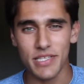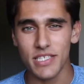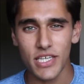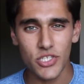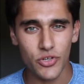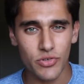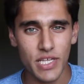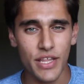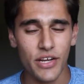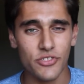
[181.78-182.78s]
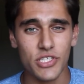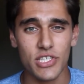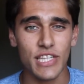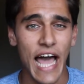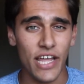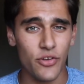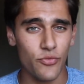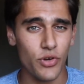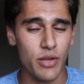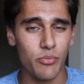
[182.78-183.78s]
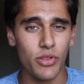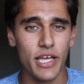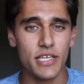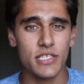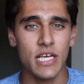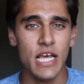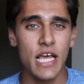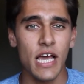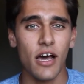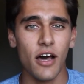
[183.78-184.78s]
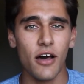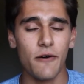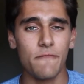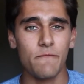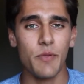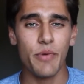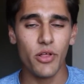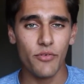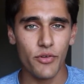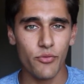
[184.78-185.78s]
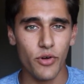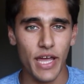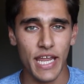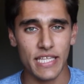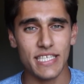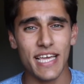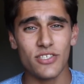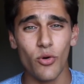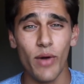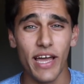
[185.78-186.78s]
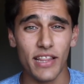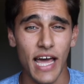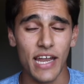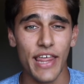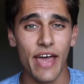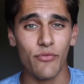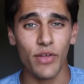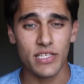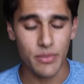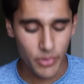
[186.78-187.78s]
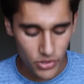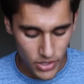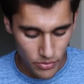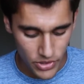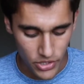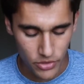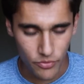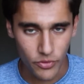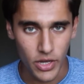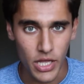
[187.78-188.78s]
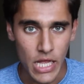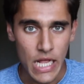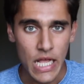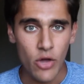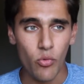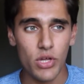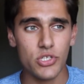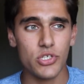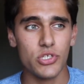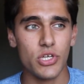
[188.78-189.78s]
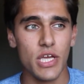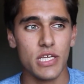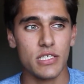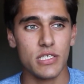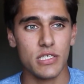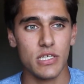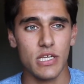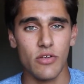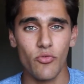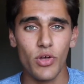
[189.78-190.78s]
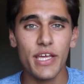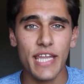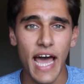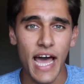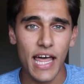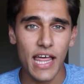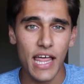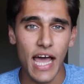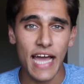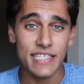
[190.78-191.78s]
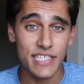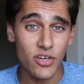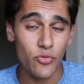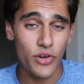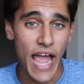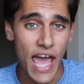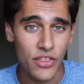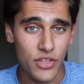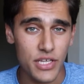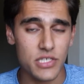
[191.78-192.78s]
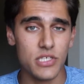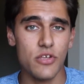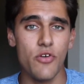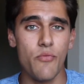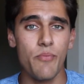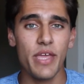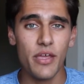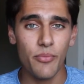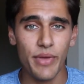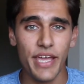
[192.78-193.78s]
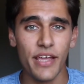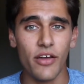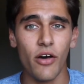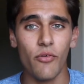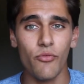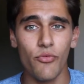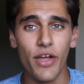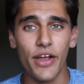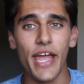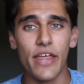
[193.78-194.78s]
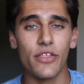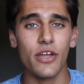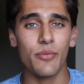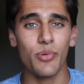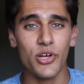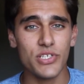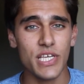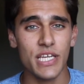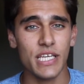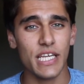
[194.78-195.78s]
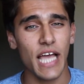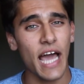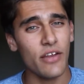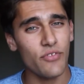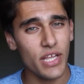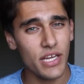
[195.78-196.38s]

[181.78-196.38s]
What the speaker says: 6 screws in there and just lock your foot in place, the middle of your foot, and it takes away a lot of that flexibility within your foot, which is really not ideal for athletes. Me being a very athletic person kind of